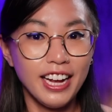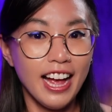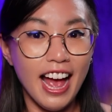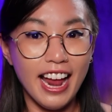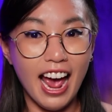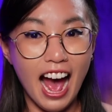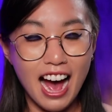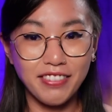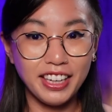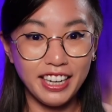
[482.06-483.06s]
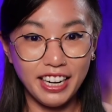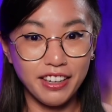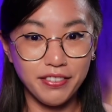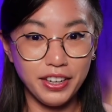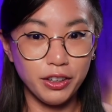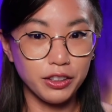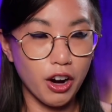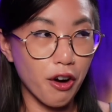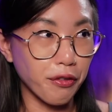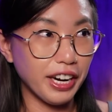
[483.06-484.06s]
And having native yield
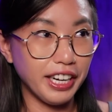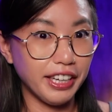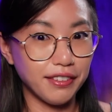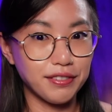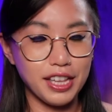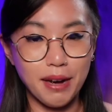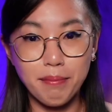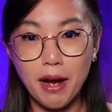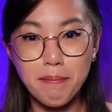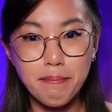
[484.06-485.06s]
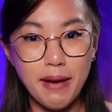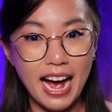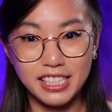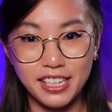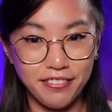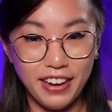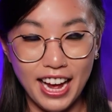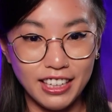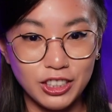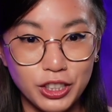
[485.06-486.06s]
already gives them a massive
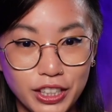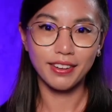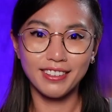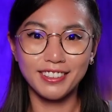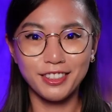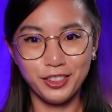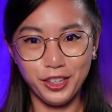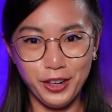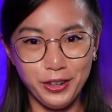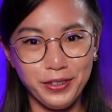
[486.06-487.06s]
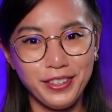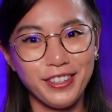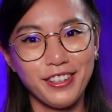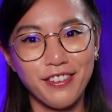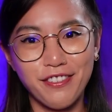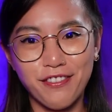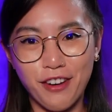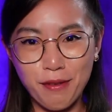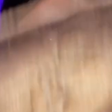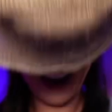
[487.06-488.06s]
edge. So,
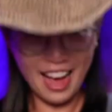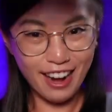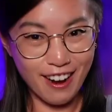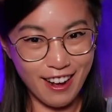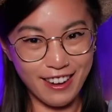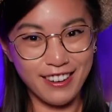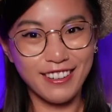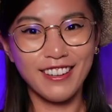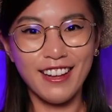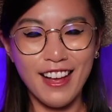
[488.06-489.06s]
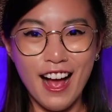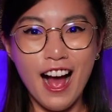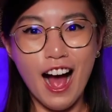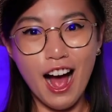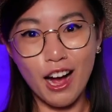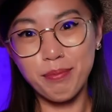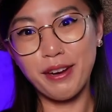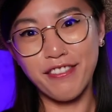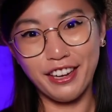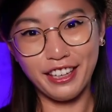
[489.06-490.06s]
farmer hat on, I'll be
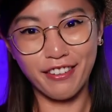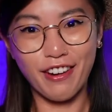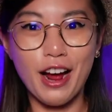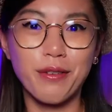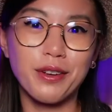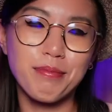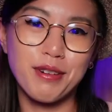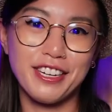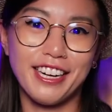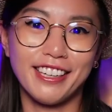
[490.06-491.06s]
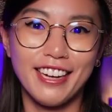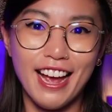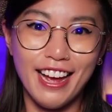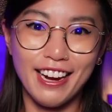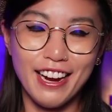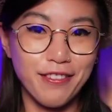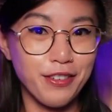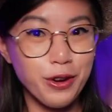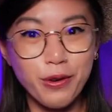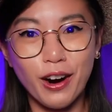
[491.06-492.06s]
fucking around with Predict. And if
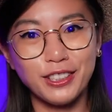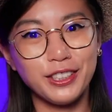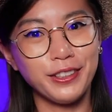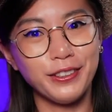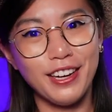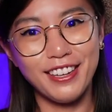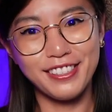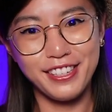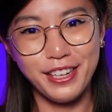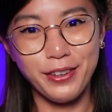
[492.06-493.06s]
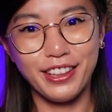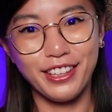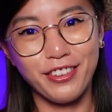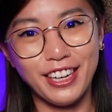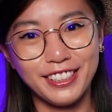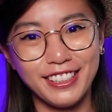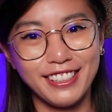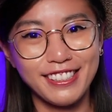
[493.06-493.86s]
you are too, I'll see you in the trenches.